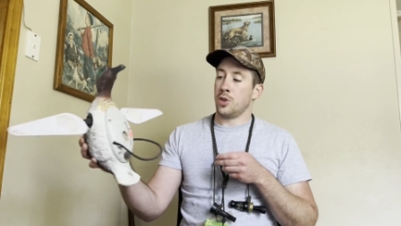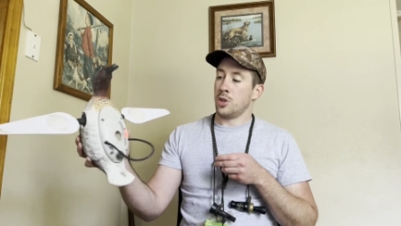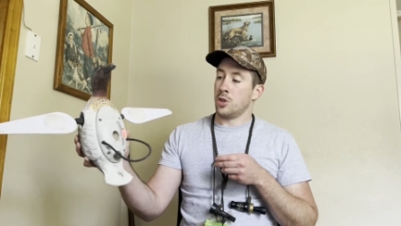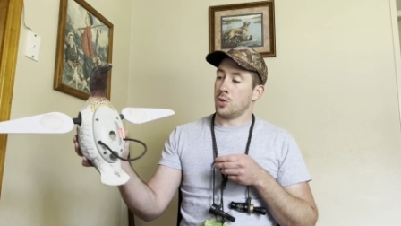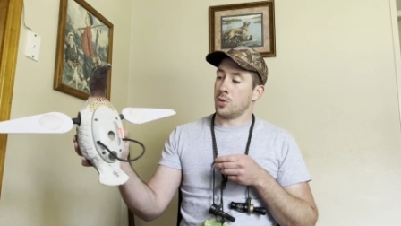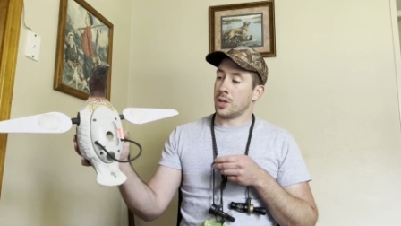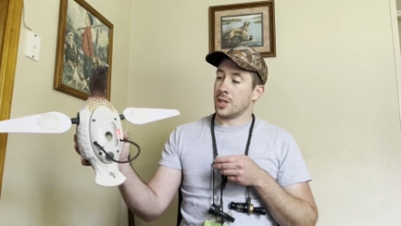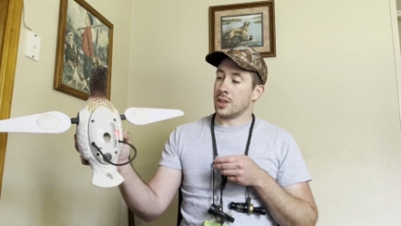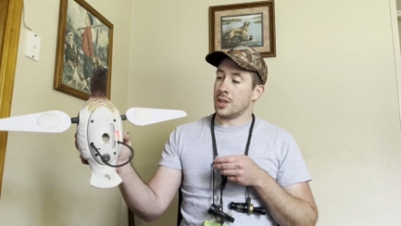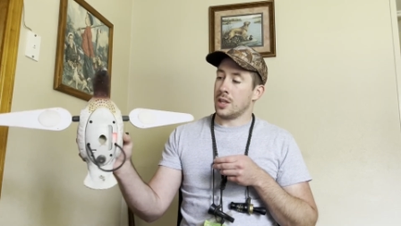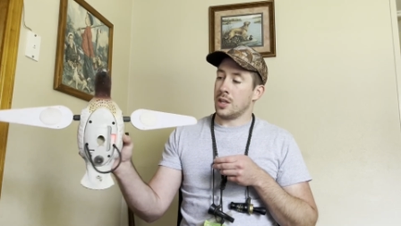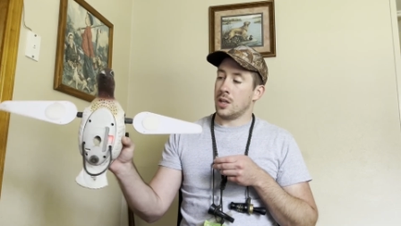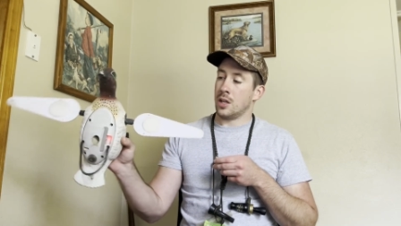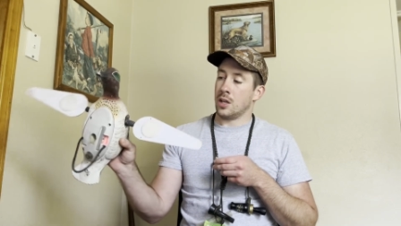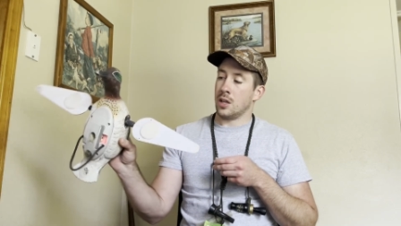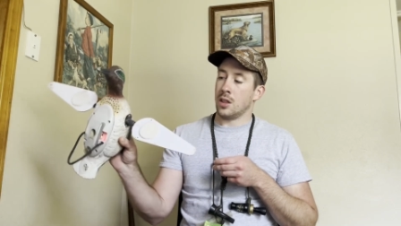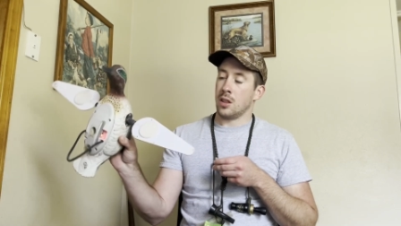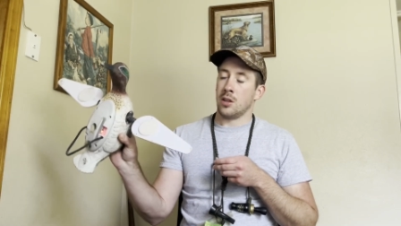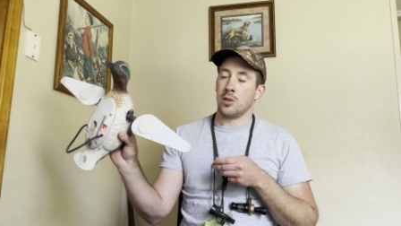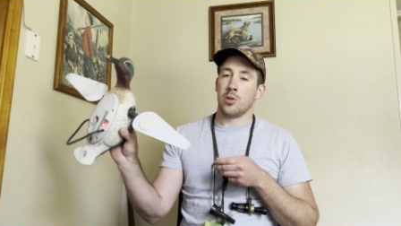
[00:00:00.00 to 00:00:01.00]
You'll get
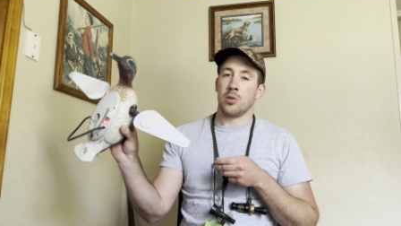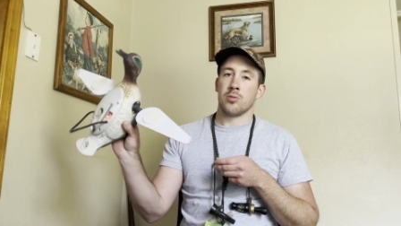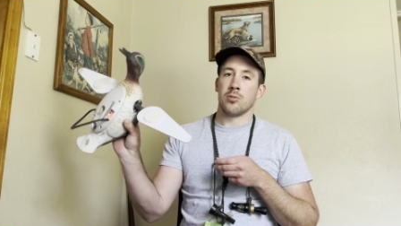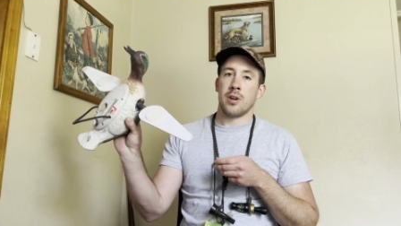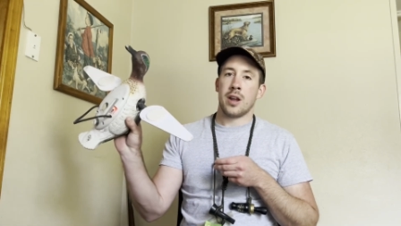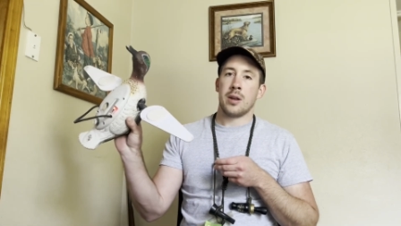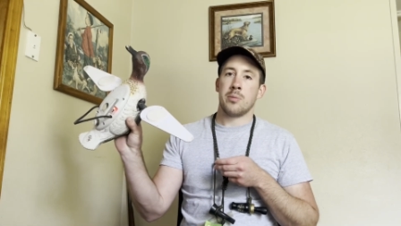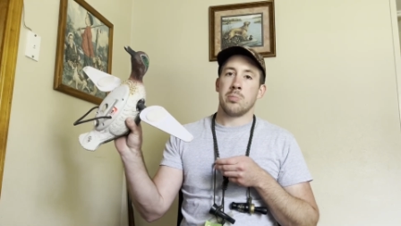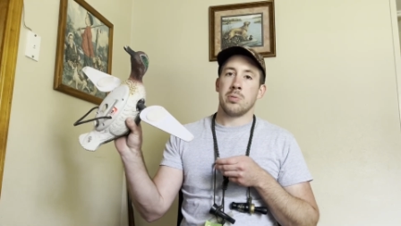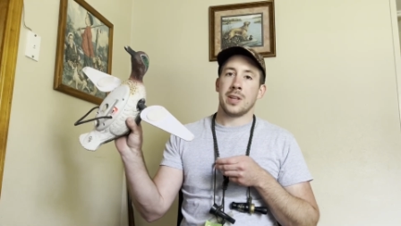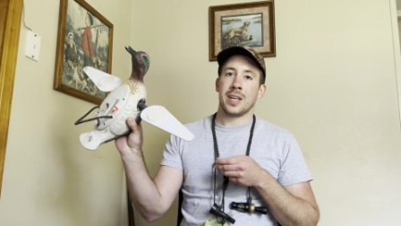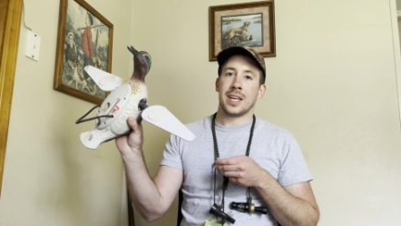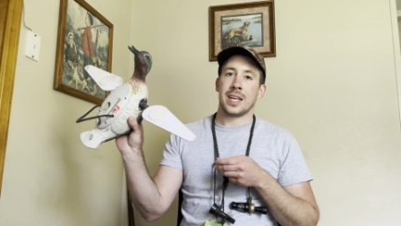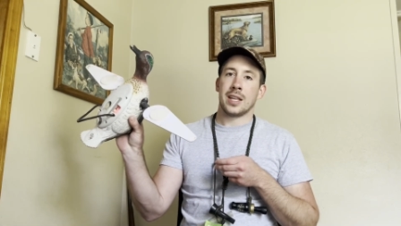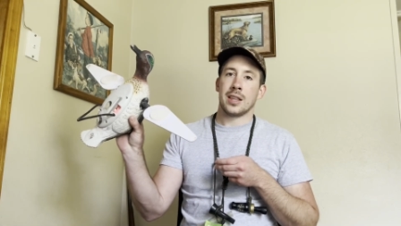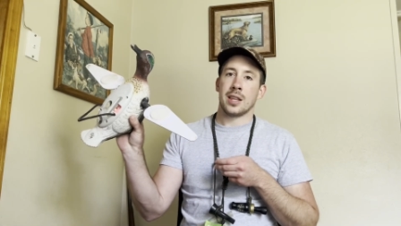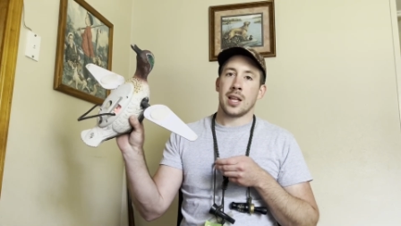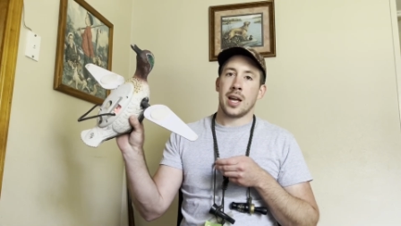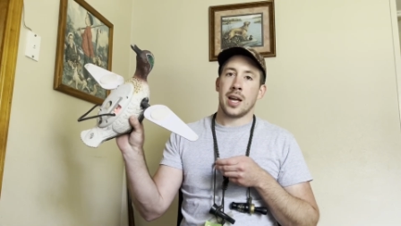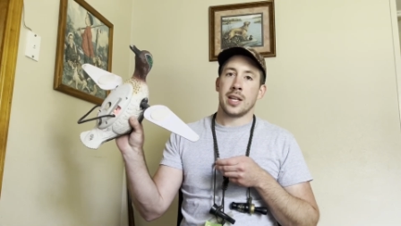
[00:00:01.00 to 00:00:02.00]
the little red blinking
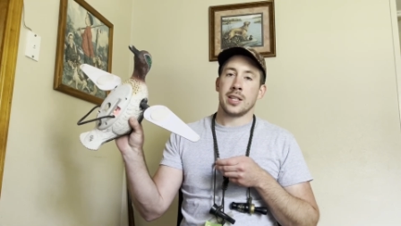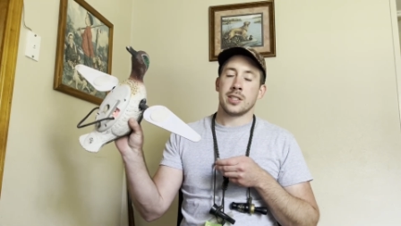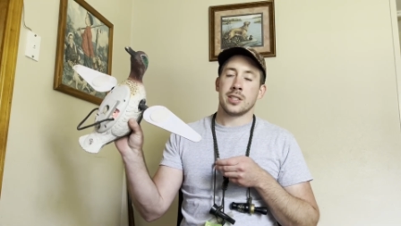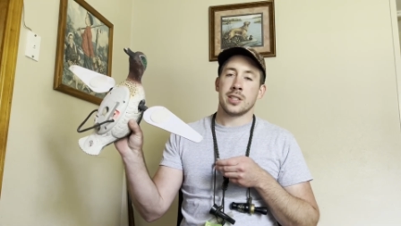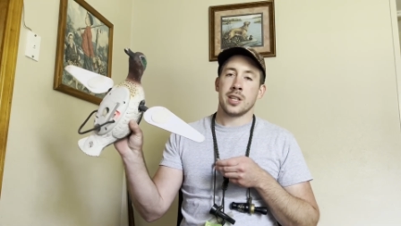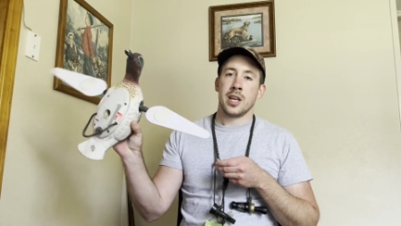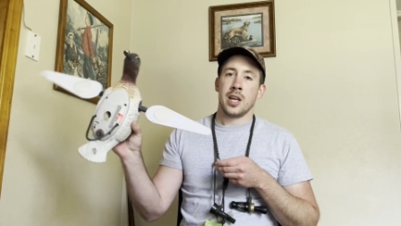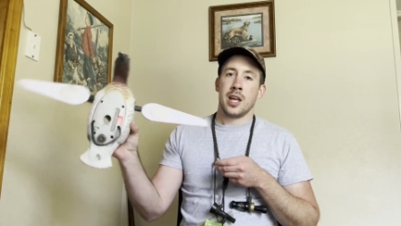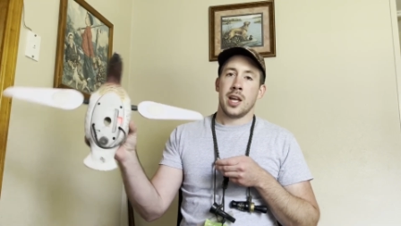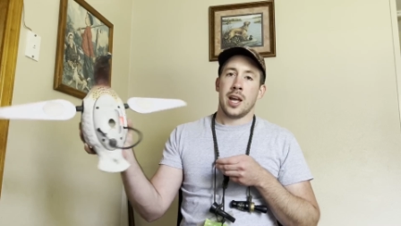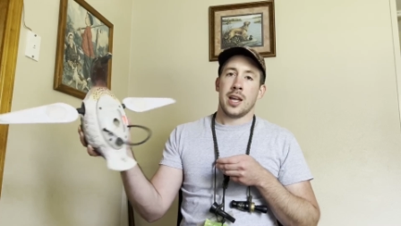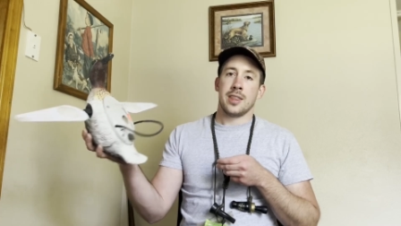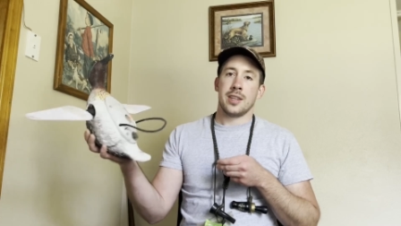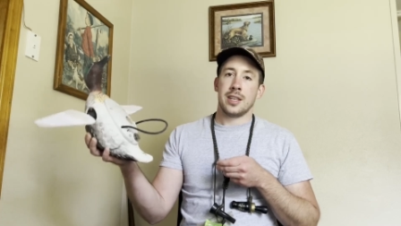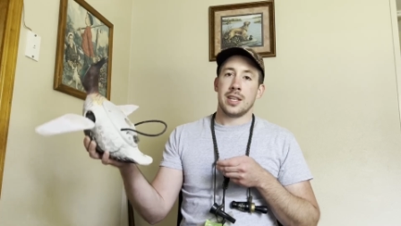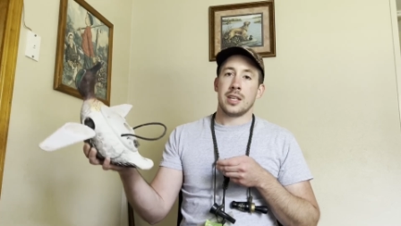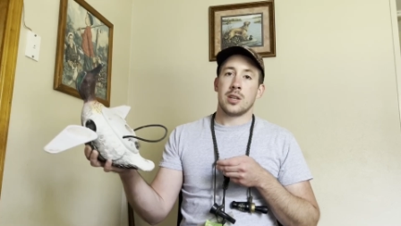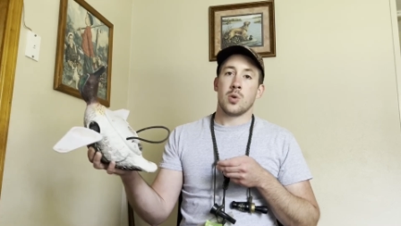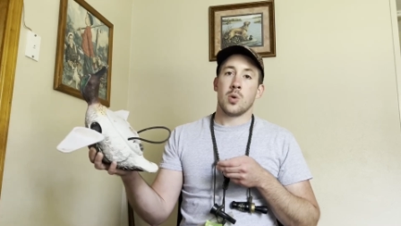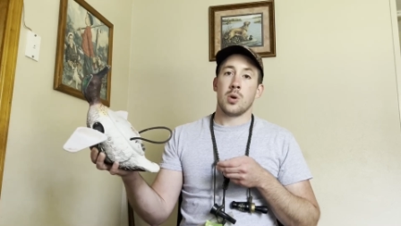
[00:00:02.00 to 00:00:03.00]
lights, and the
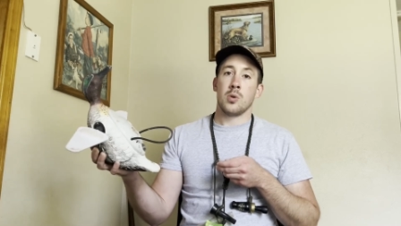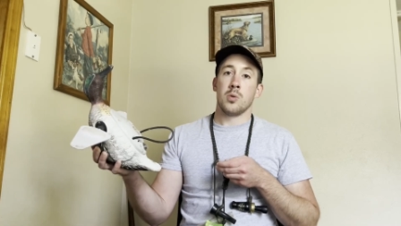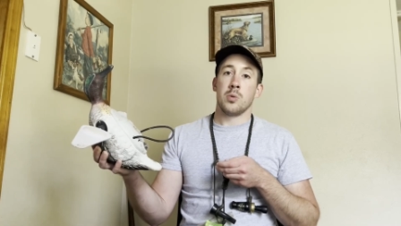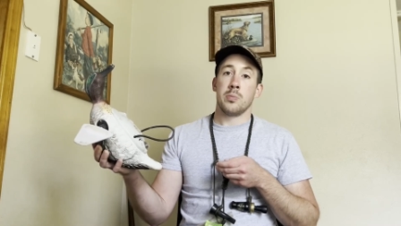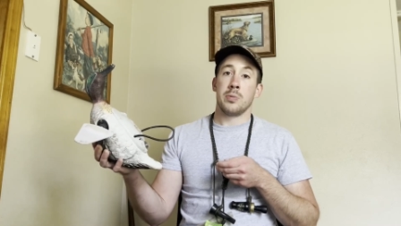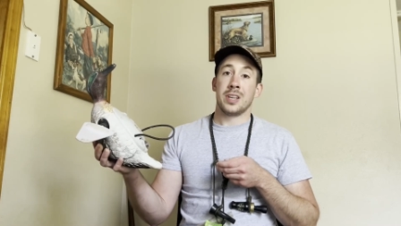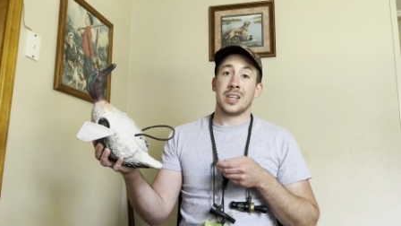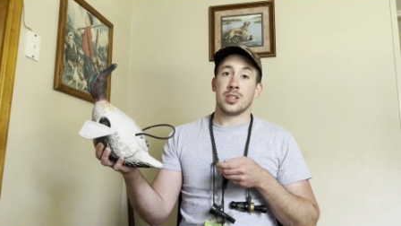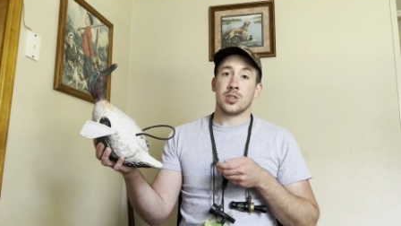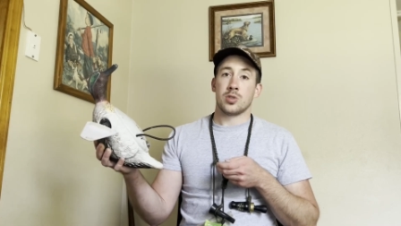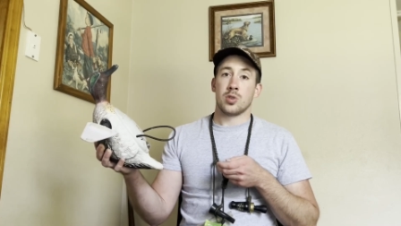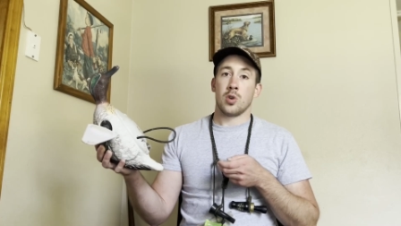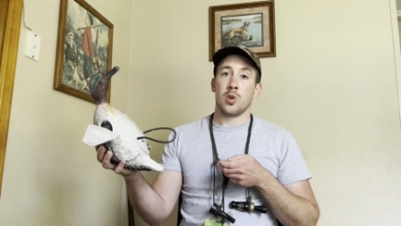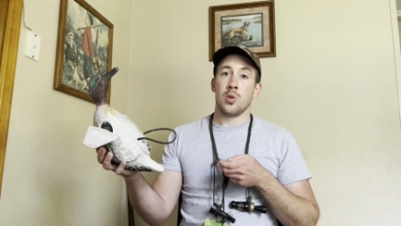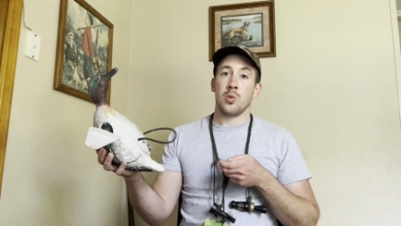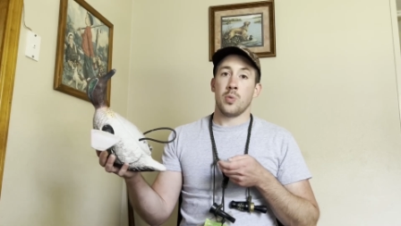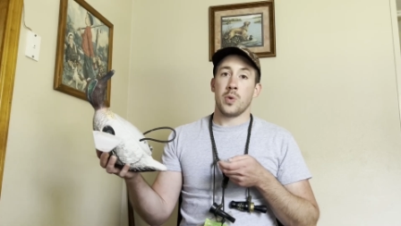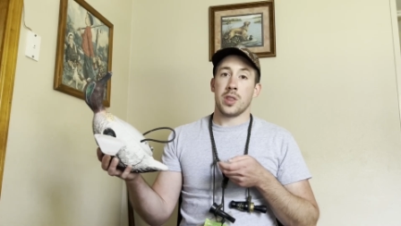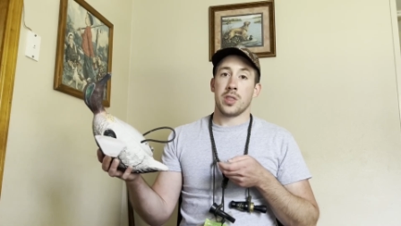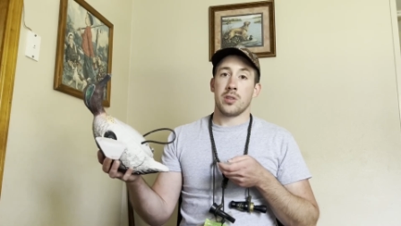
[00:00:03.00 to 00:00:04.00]
Decoy will be controlled
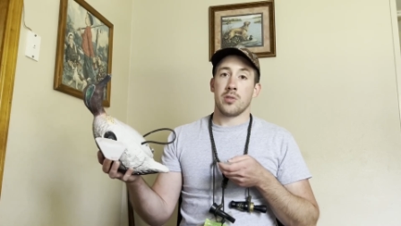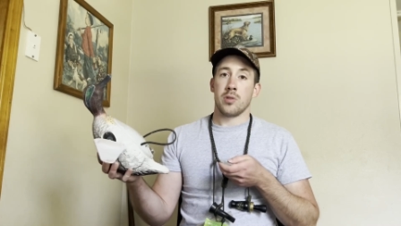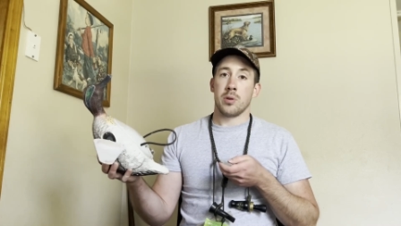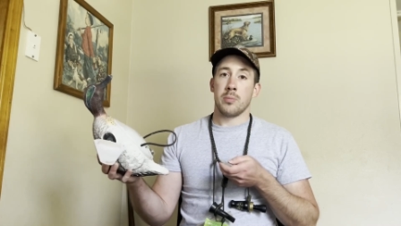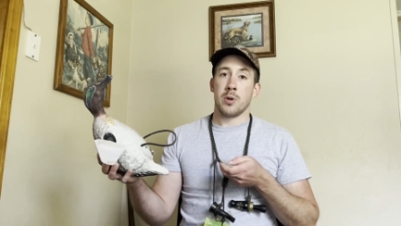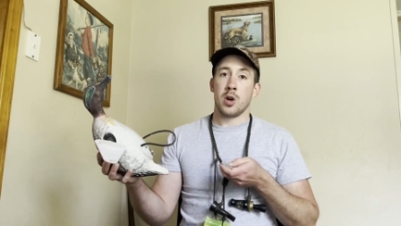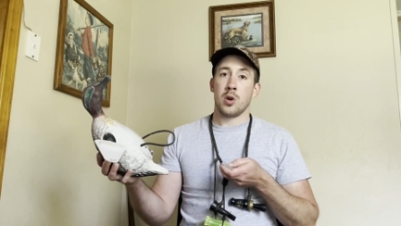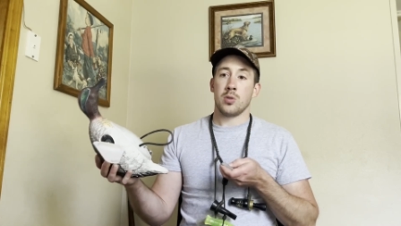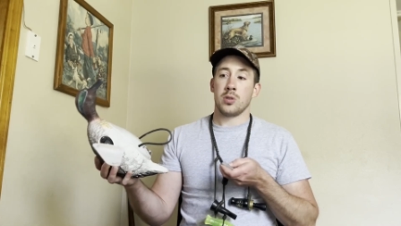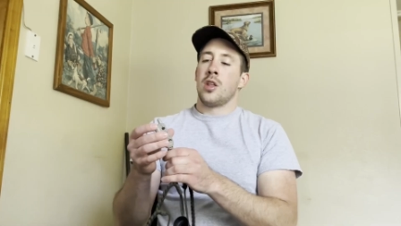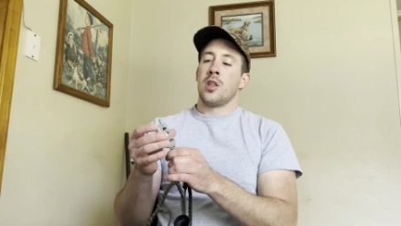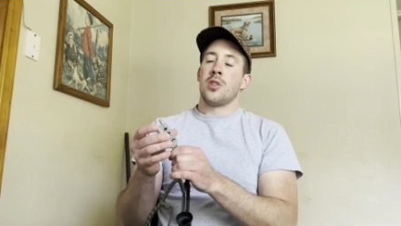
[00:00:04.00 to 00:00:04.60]
with the remote.